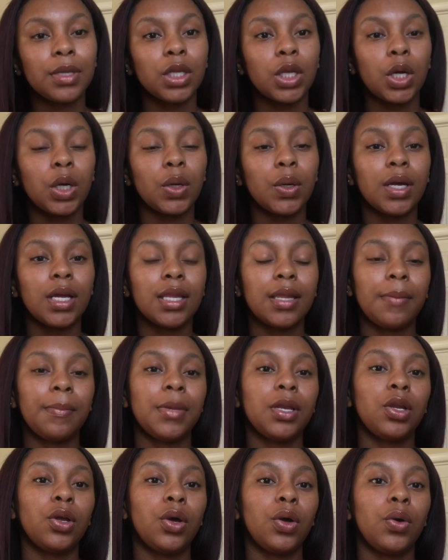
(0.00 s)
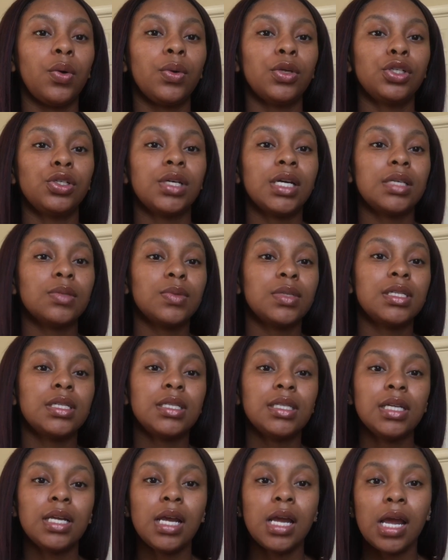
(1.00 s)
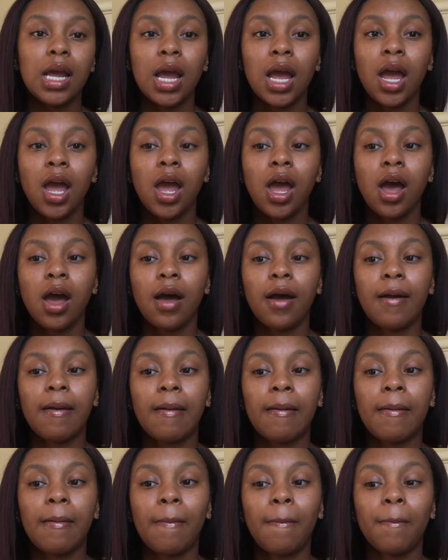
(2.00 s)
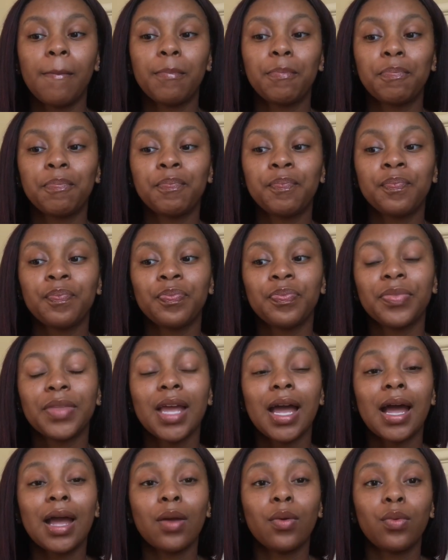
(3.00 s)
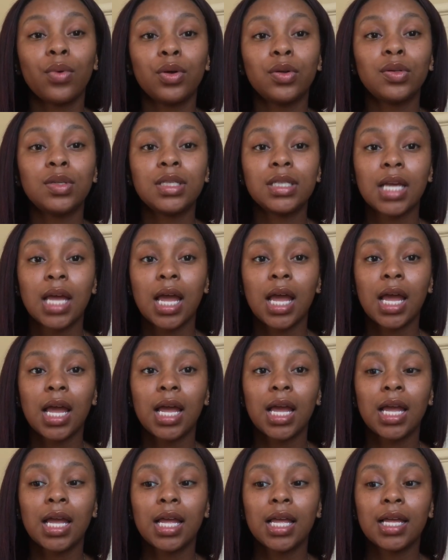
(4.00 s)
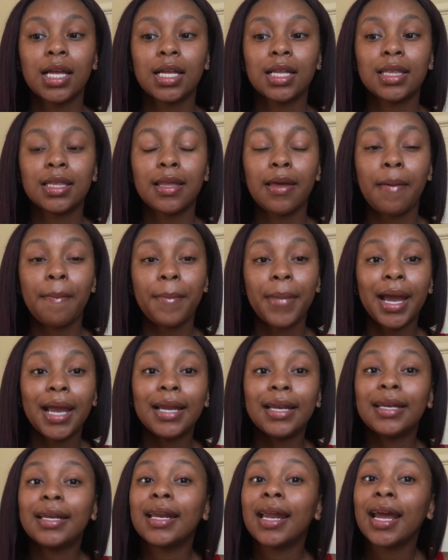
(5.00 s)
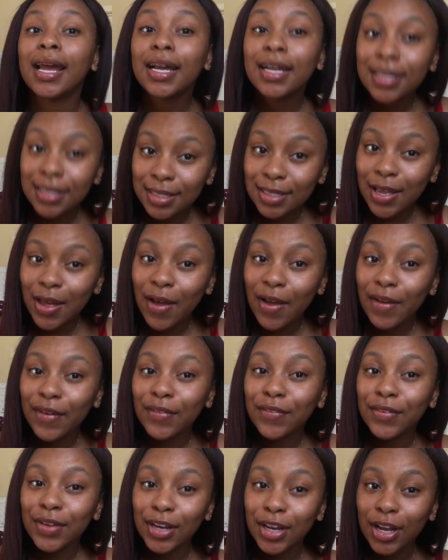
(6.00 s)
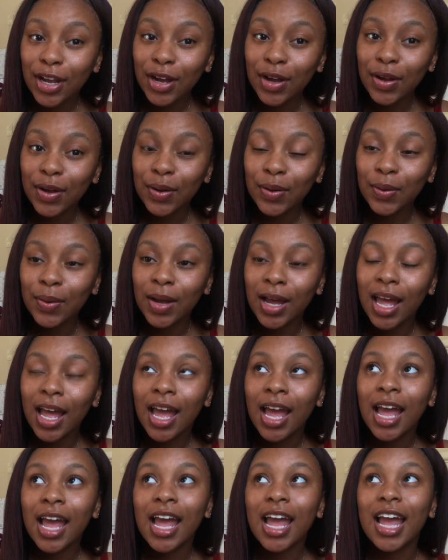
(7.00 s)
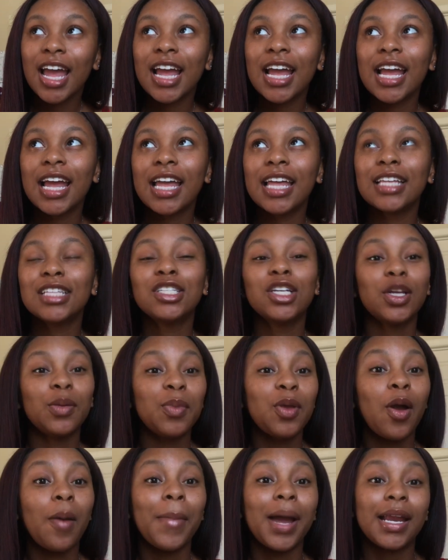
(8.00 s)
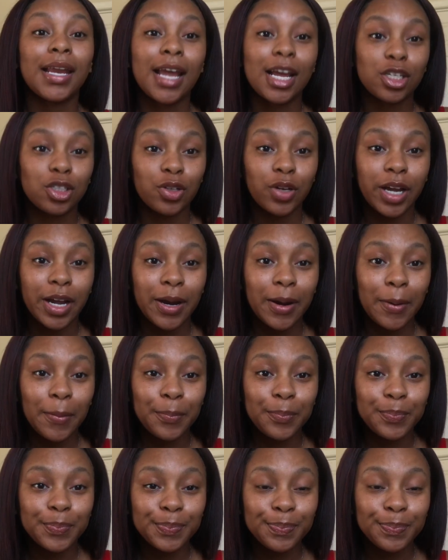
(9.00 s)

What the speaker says: below and let me know what you guys want to see. I will say that my next video is gonna be on my natural hair.